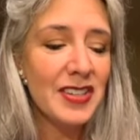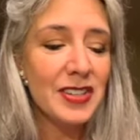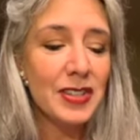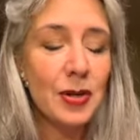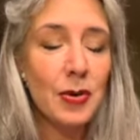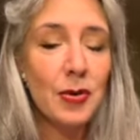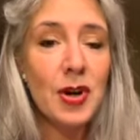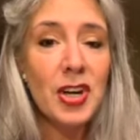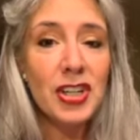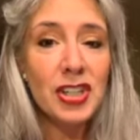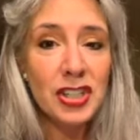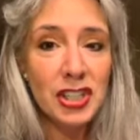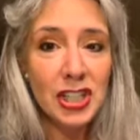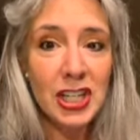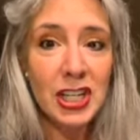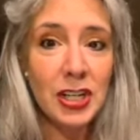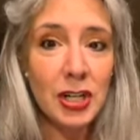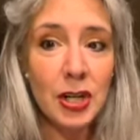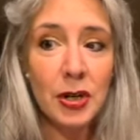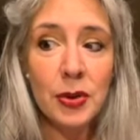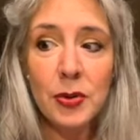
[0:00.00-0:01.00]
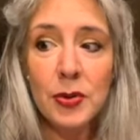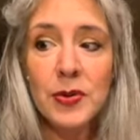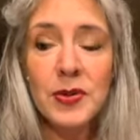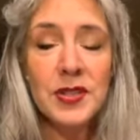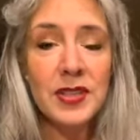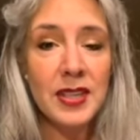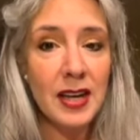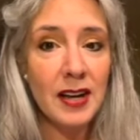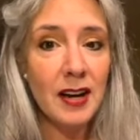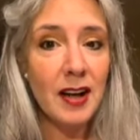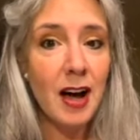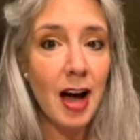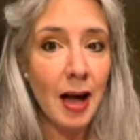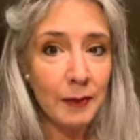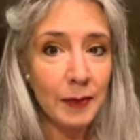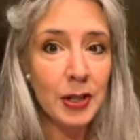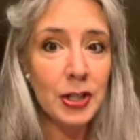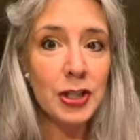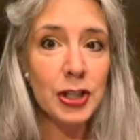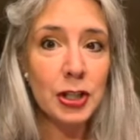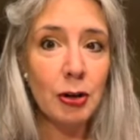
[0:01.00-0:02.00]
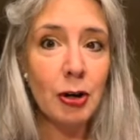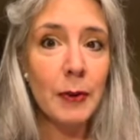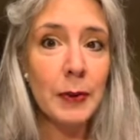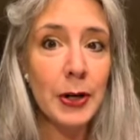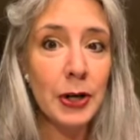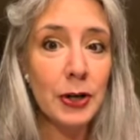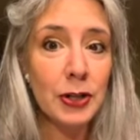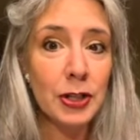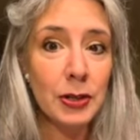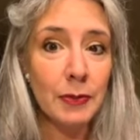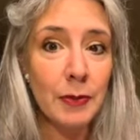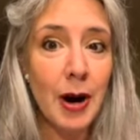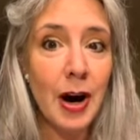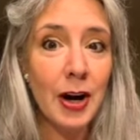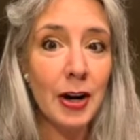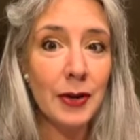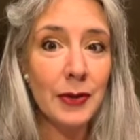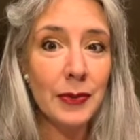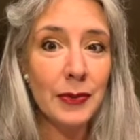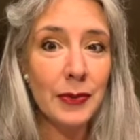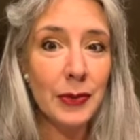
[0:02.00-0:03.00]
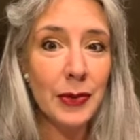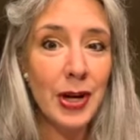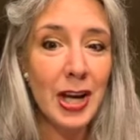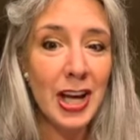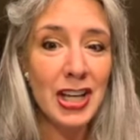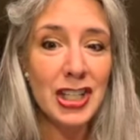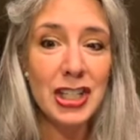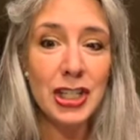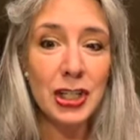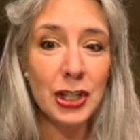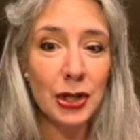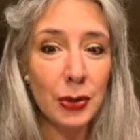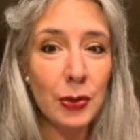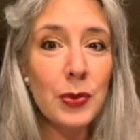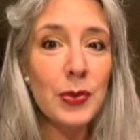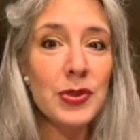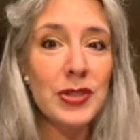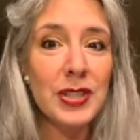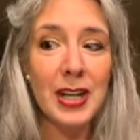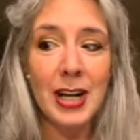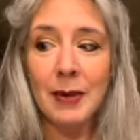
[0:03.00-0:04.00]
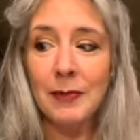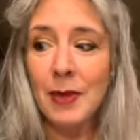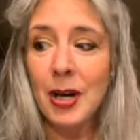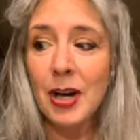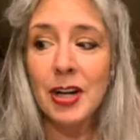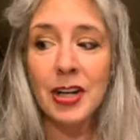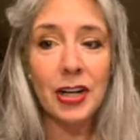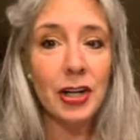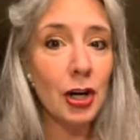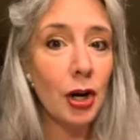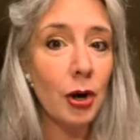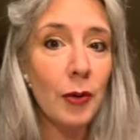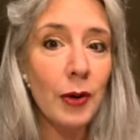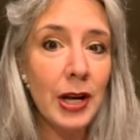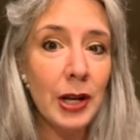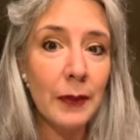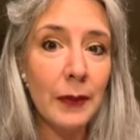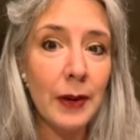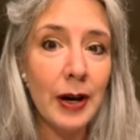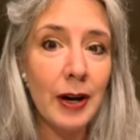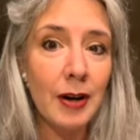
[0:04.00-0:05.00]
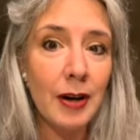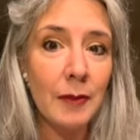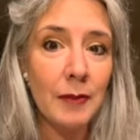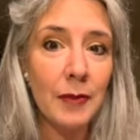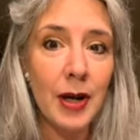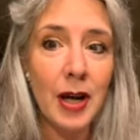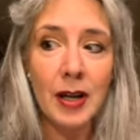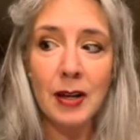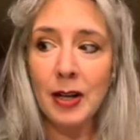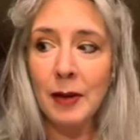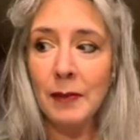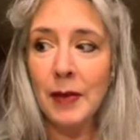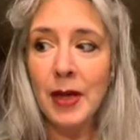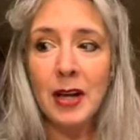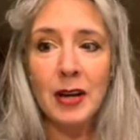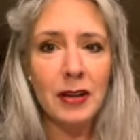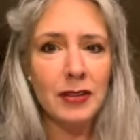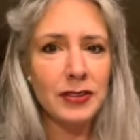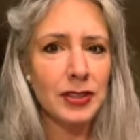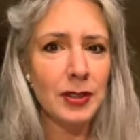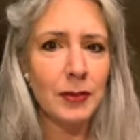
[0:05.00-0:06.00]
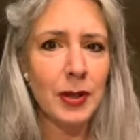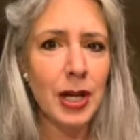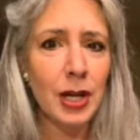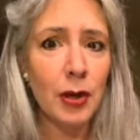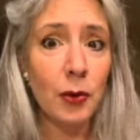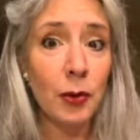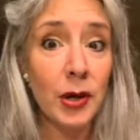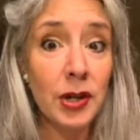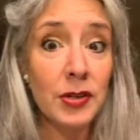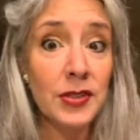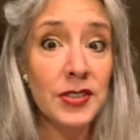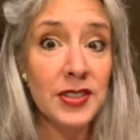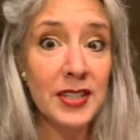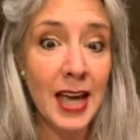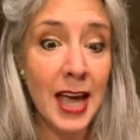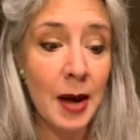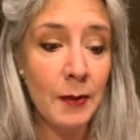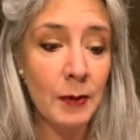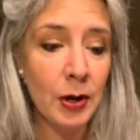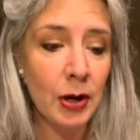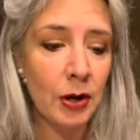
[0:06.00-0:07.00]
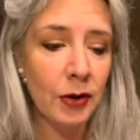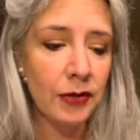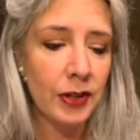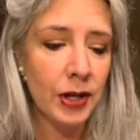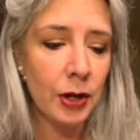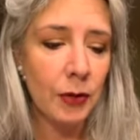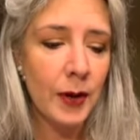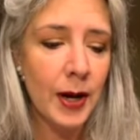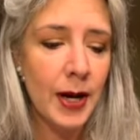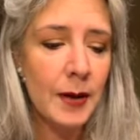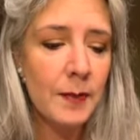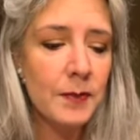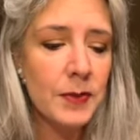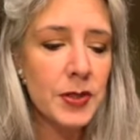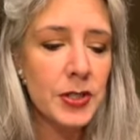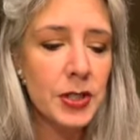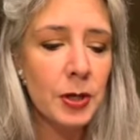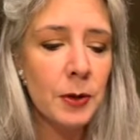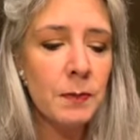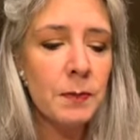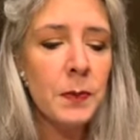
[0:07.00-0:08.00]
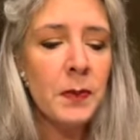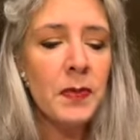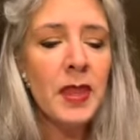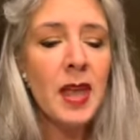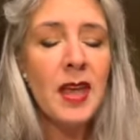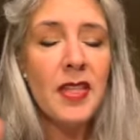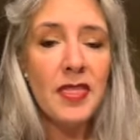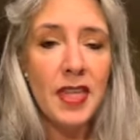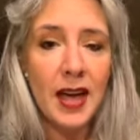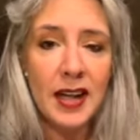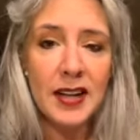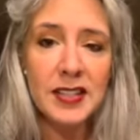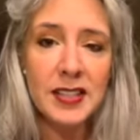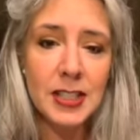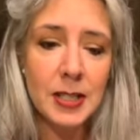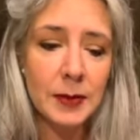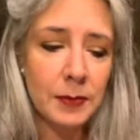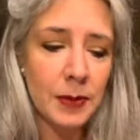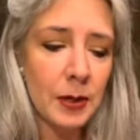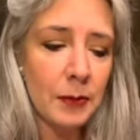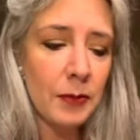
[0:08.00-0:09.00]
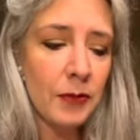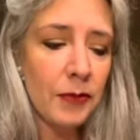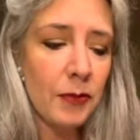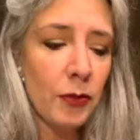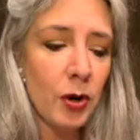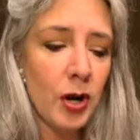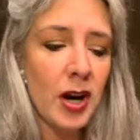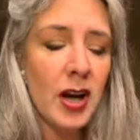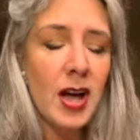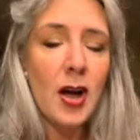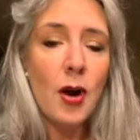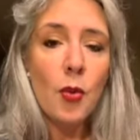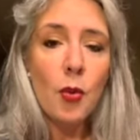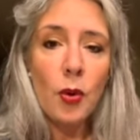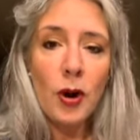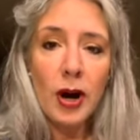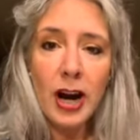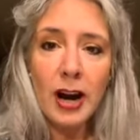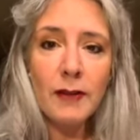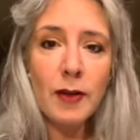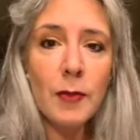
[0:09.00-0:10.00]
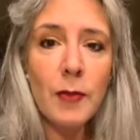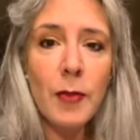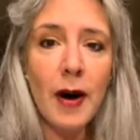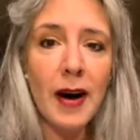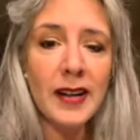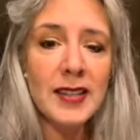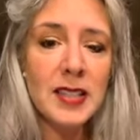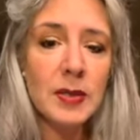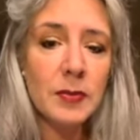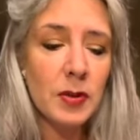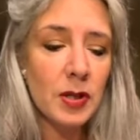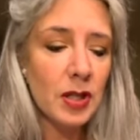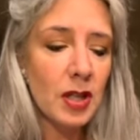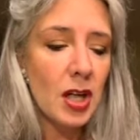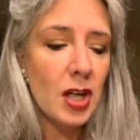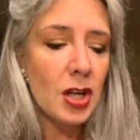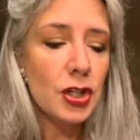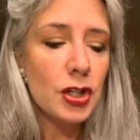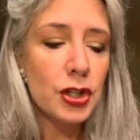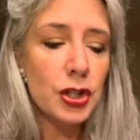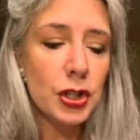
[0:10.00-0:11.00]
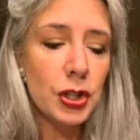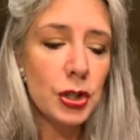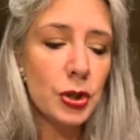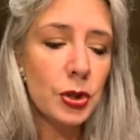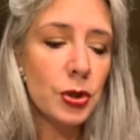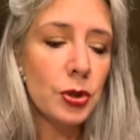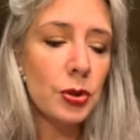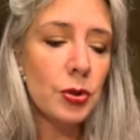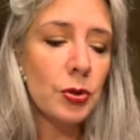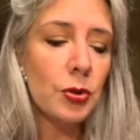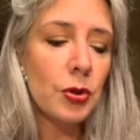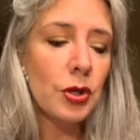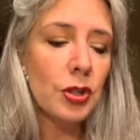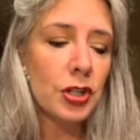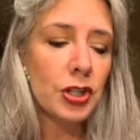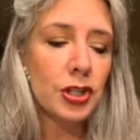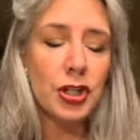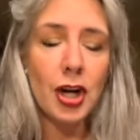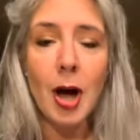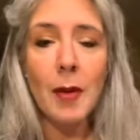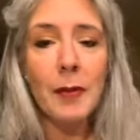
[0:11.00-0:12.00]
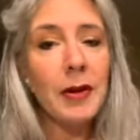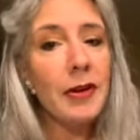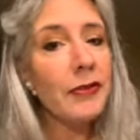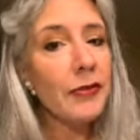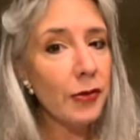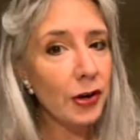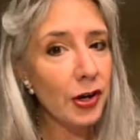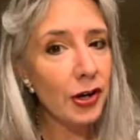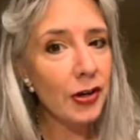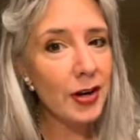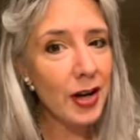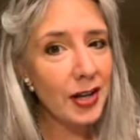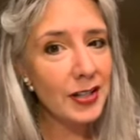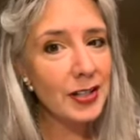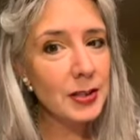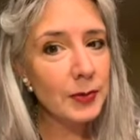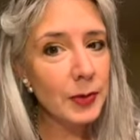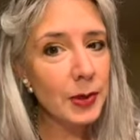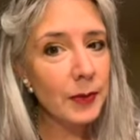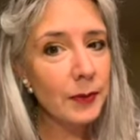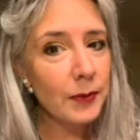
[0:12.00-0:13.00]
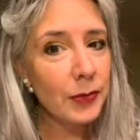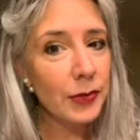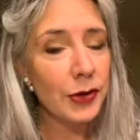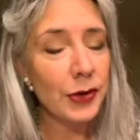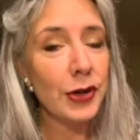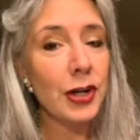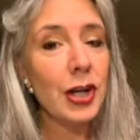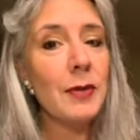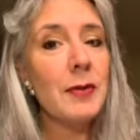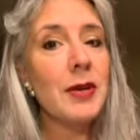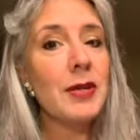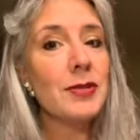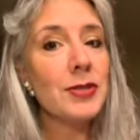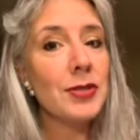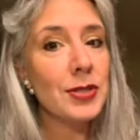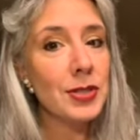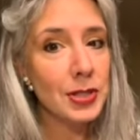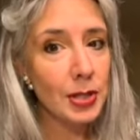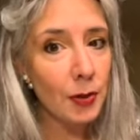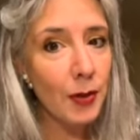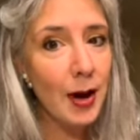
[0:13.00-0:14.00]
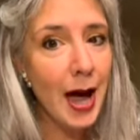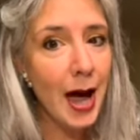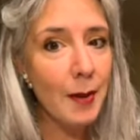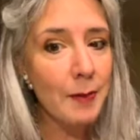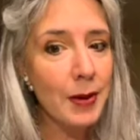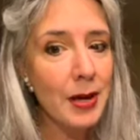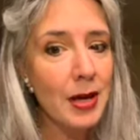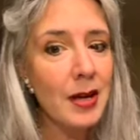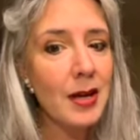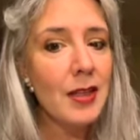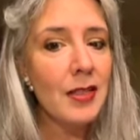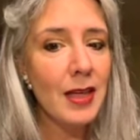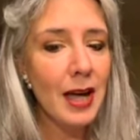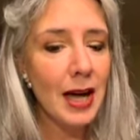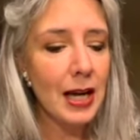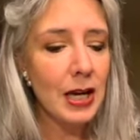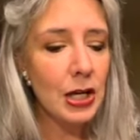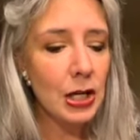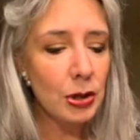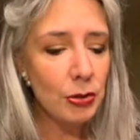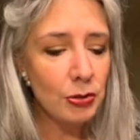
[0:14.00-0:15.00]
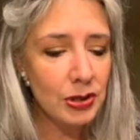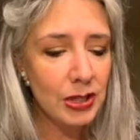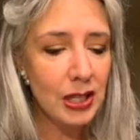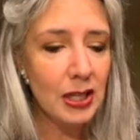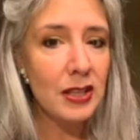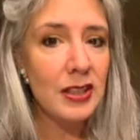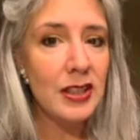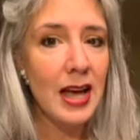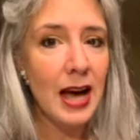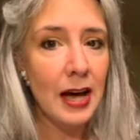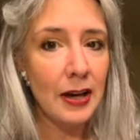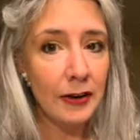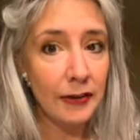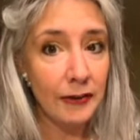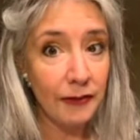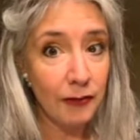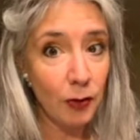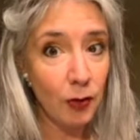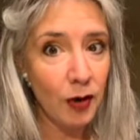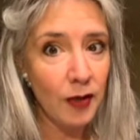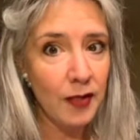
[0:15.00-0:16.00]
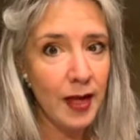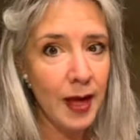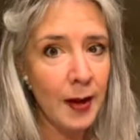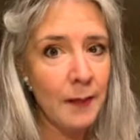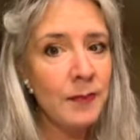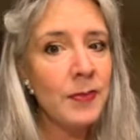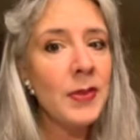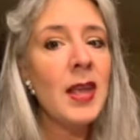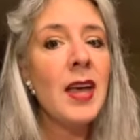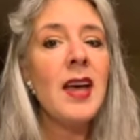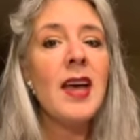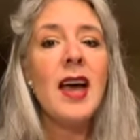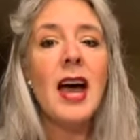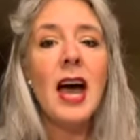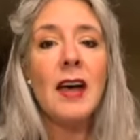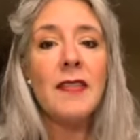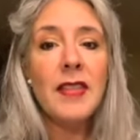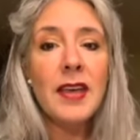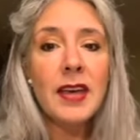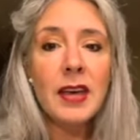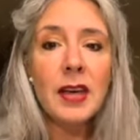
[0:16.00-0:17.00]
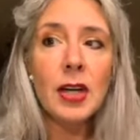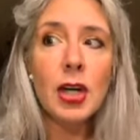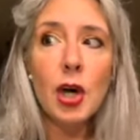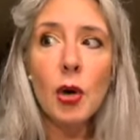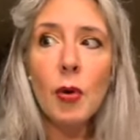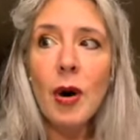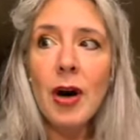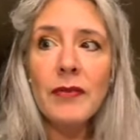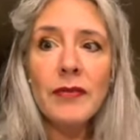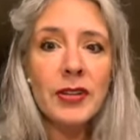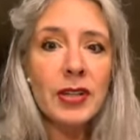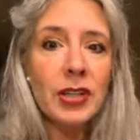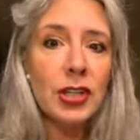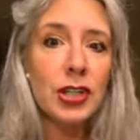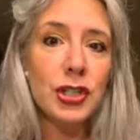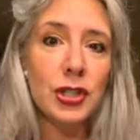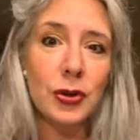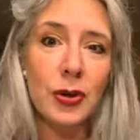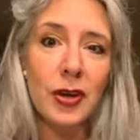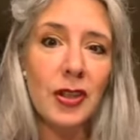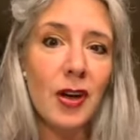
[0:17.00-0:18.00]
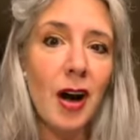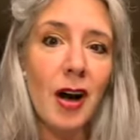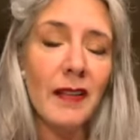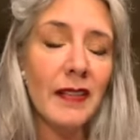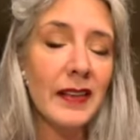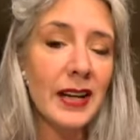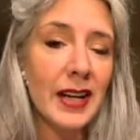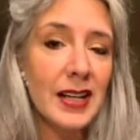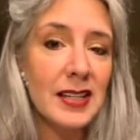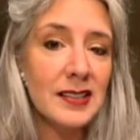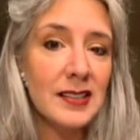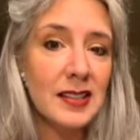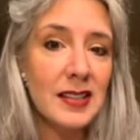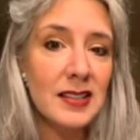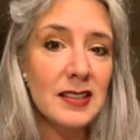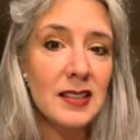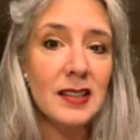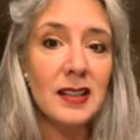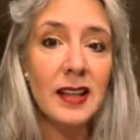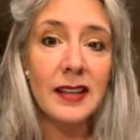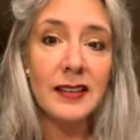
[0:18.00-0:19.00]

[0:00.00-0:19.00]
So she knows that I'm going to show up here tomorrow. Okay. She knows that I'm not going to go anywhere. I'm not some kind of weird scammer out there. Right. So that is tip number four. Wherever possible, do the shopping for your customer. They're going to be so happy that you did that for them. And they can go off and enjoy the holiday season